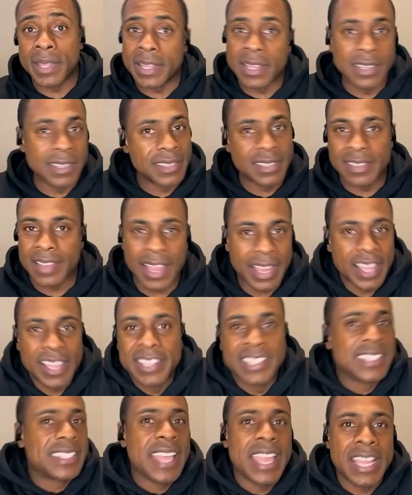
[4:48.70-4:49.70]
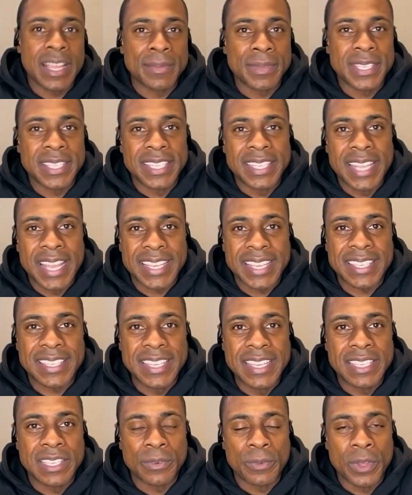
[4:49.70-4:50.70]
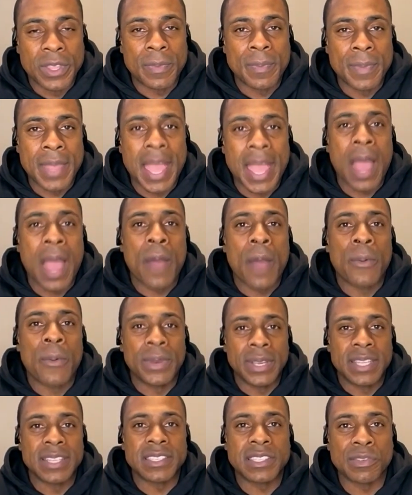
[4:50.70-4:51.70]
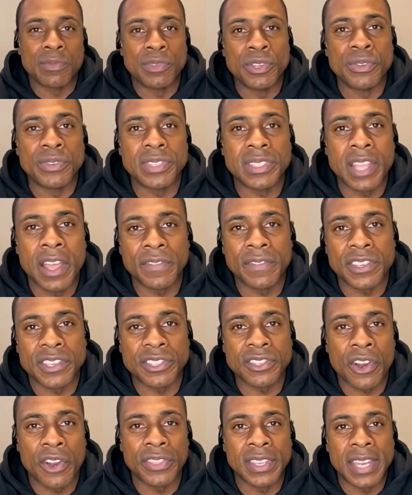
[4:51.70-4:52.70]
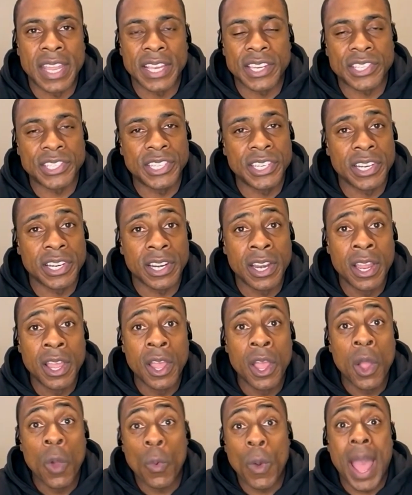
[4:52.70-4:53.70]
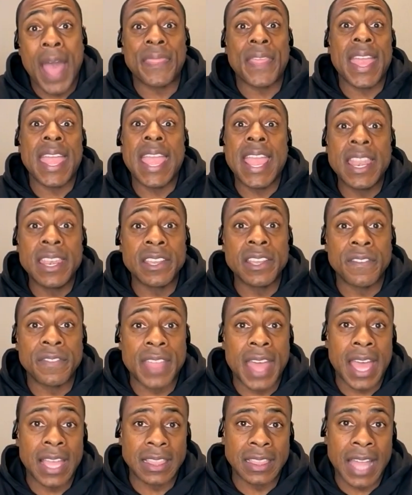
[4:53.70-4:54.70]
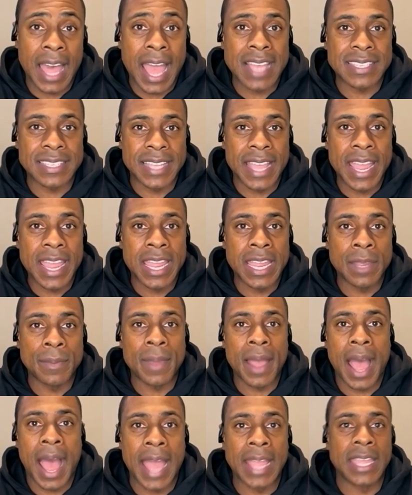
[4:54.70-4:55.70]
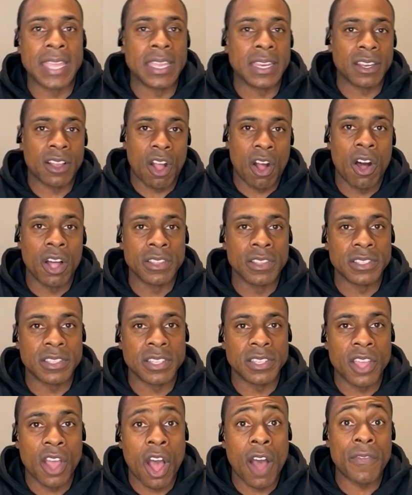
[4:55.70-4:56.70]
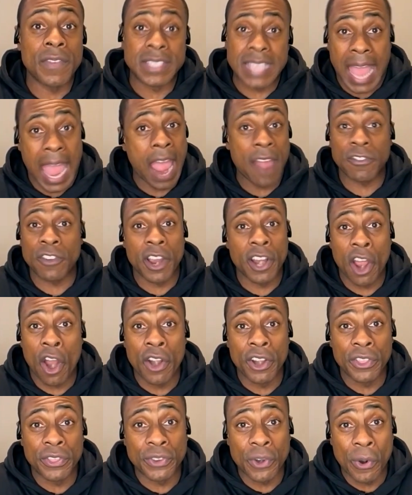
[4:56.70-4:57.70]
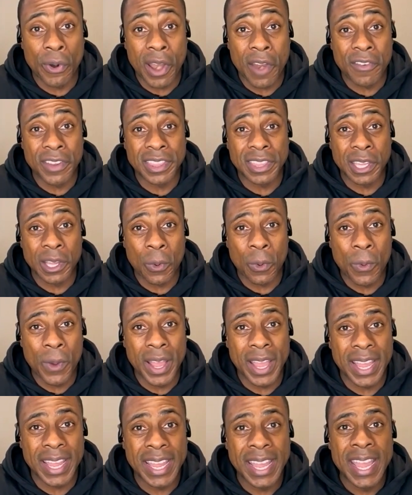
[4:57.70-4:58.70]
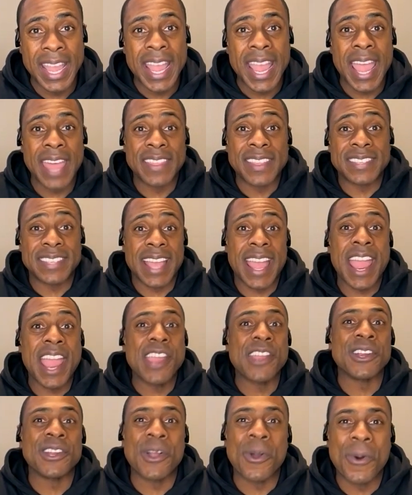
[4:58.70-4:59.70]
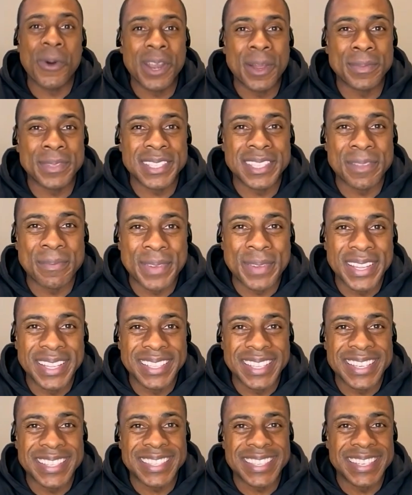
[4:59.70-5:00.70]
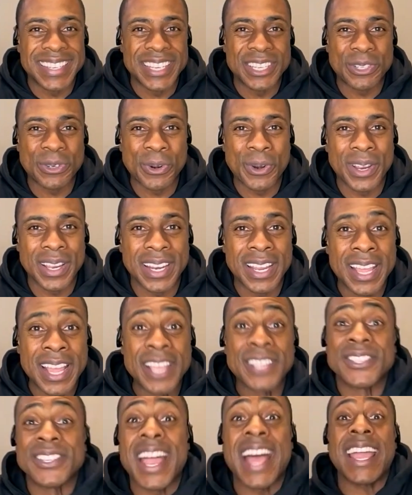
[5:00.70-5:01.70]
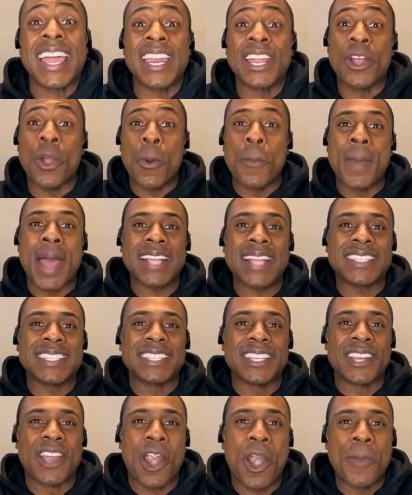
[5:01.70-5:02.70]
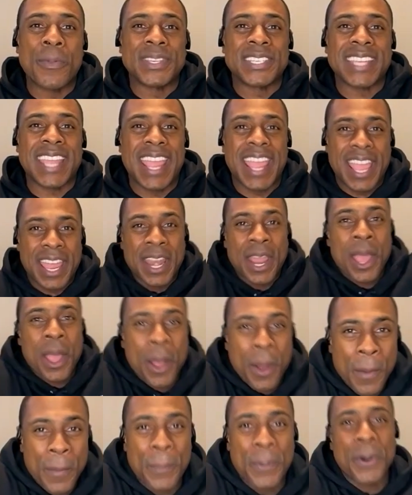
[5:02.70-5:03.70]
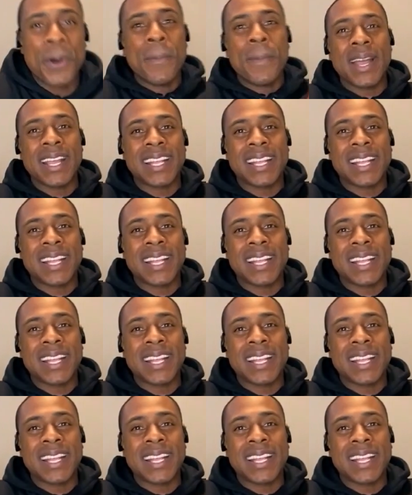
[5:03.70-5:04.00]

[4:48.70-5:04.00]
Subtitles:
because I couldn't take them to the next season with me. I would get some new stuff to start the next year. Well, at the end of that last game, I get called into the office after I'd already thrown everything away. and they say, hey, you're going up to the big leagues to Detroit. So now I got to go back to the garbage can, pull